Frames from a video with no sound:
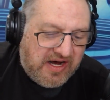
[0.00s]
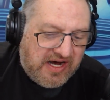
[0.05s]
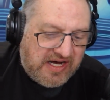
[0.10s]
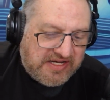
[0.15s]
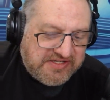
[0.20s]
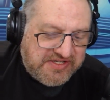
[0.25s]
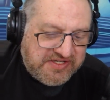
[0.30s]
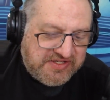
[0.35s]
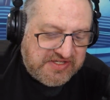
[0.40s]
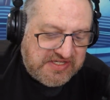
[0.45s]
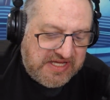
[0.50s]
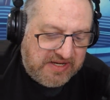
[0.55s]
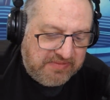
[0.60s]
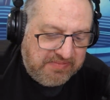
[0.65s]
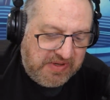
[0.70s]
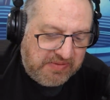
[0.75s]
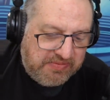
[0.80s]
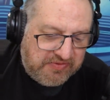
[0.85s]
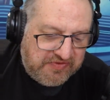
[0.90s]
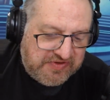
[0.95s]
Since then,
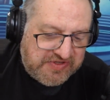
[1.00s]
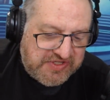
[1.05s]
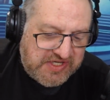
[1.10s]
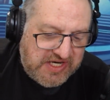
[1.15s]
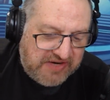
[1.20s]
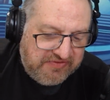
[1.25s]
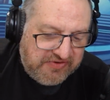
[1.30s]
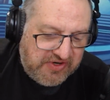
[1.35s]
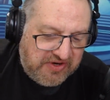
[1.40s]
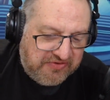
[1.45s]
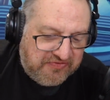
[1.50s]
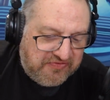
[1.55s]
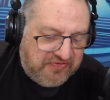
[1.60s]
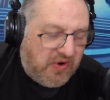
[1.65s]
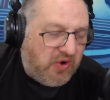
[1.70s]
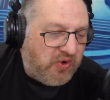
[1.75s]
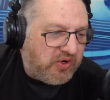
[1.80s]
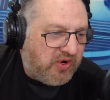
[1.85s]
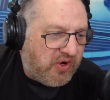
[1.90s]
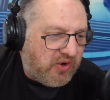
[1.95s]
people discovered a
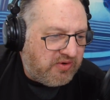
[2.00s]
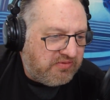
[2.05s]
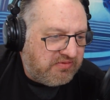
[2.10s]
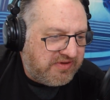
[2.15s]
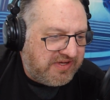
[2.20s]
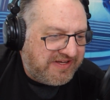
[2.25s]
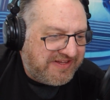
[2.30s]
photo.